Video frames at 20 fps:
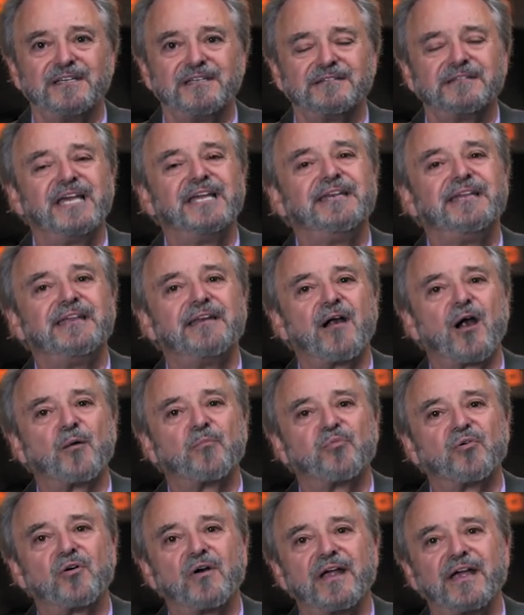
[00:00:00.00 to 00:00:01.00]
They need our
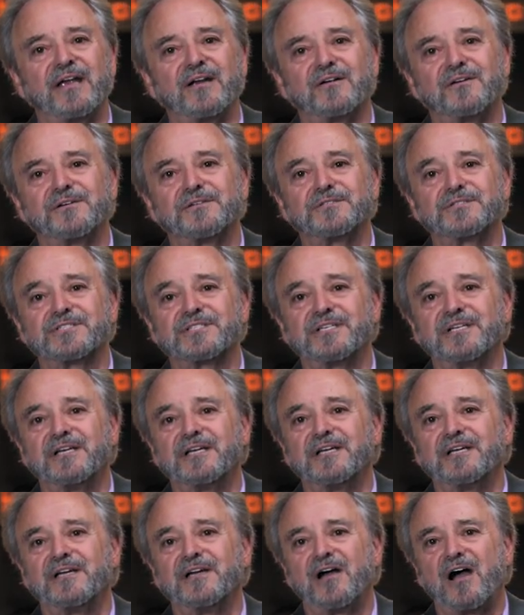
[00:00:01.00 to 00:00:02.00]
prayers,
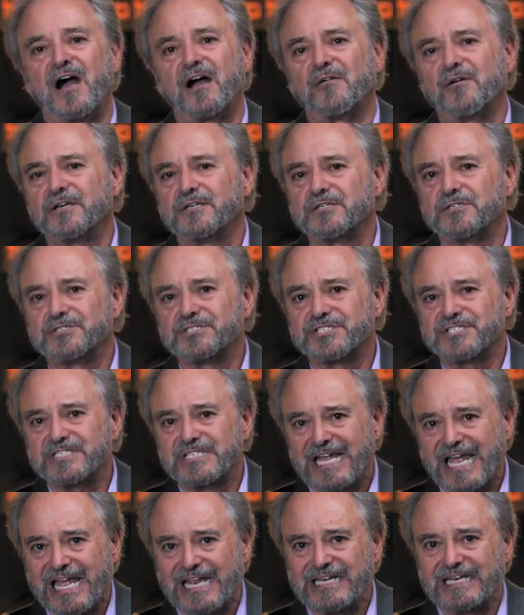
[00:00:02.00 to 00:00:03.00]
our
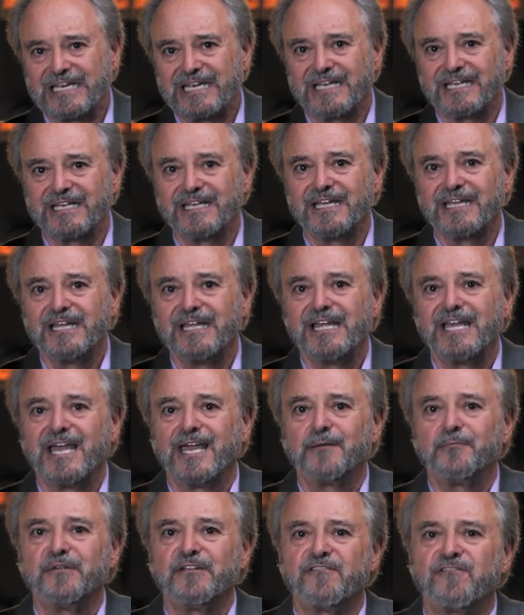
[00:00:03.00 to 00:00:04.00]
understanding,
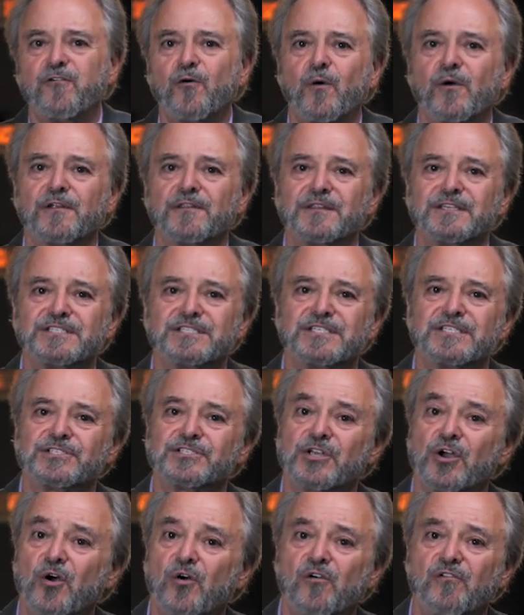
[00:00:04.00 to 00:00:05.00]
and before this is
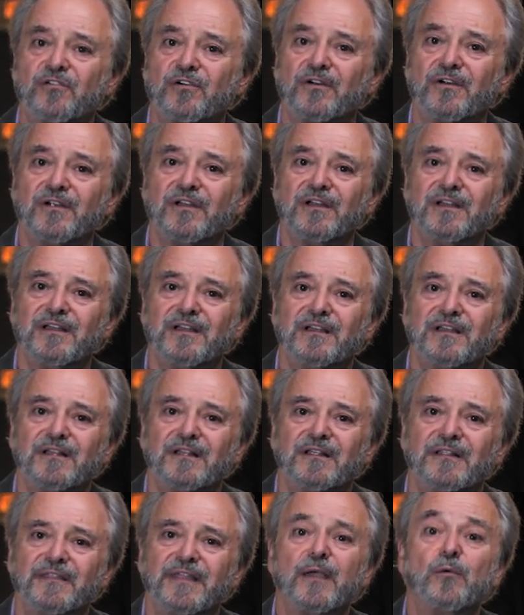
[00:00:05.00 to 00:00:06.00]
over,
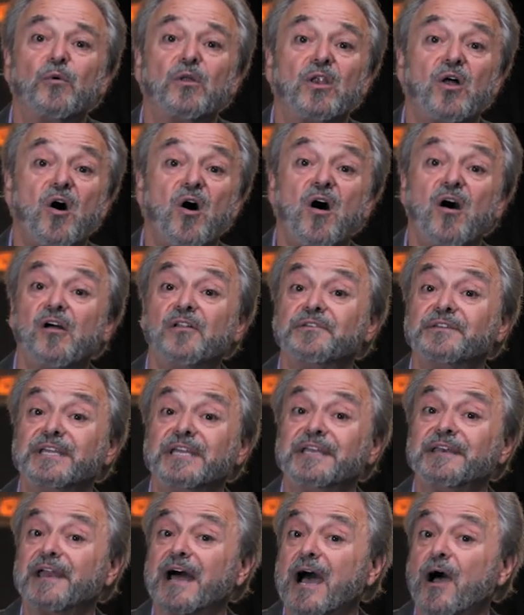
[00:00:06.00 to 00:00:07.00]
they will all
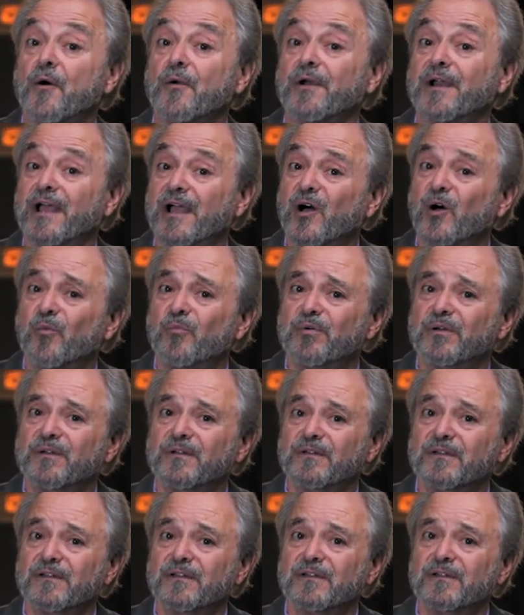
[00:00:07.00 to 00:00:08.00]
need our help
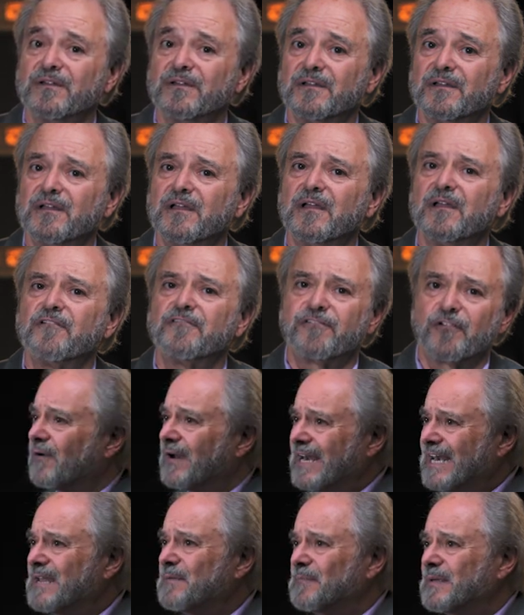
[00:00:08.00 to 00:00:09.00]
for
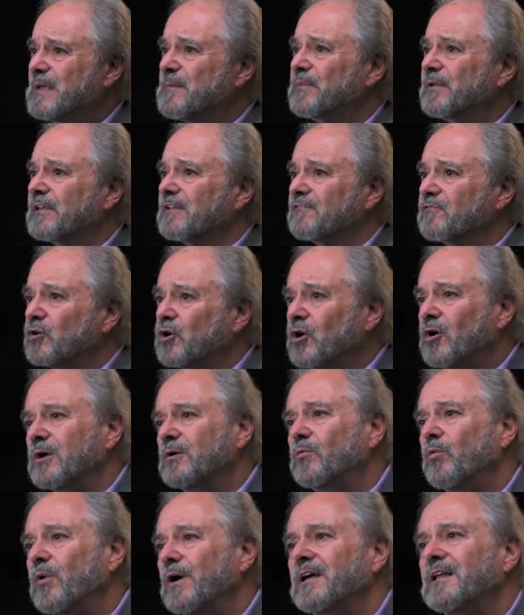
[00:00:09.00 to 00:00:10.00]
any people of
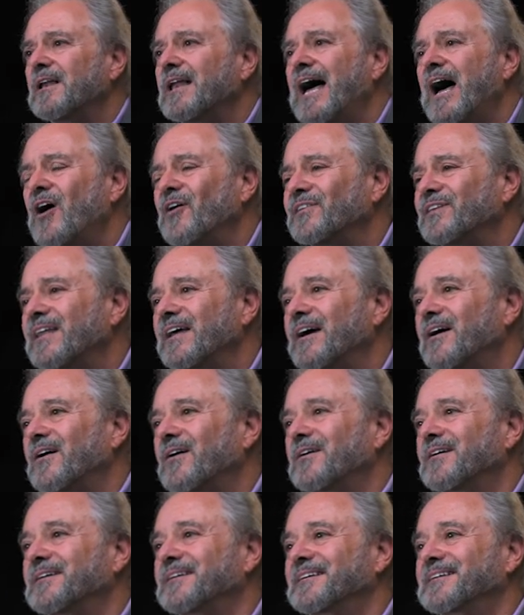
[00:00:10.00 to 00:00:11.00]
goodwill out
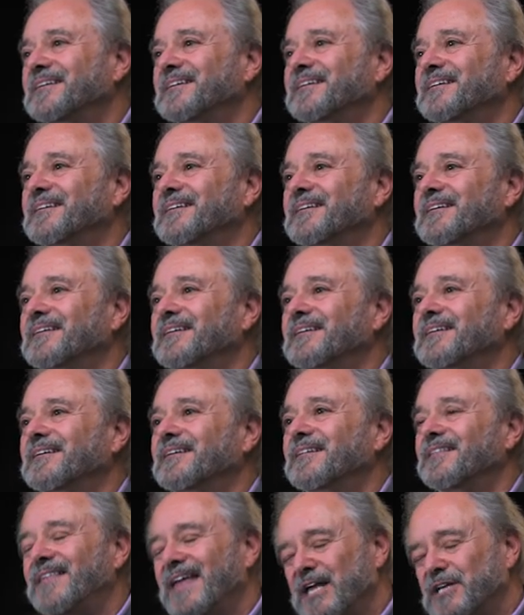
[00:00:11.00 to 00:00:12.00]
there,
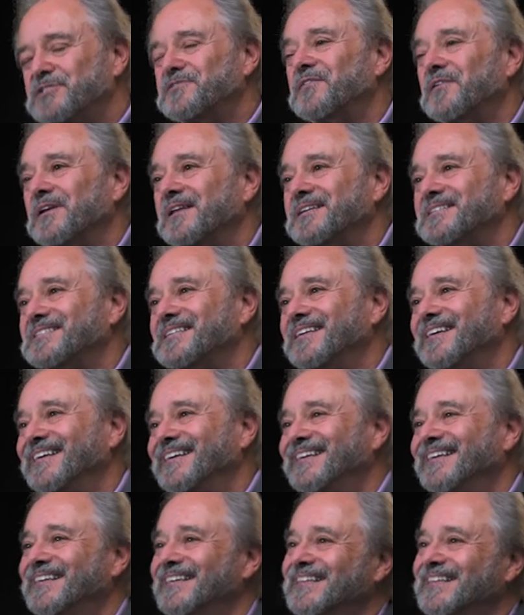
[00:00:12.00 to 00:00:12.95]
thanks for listening.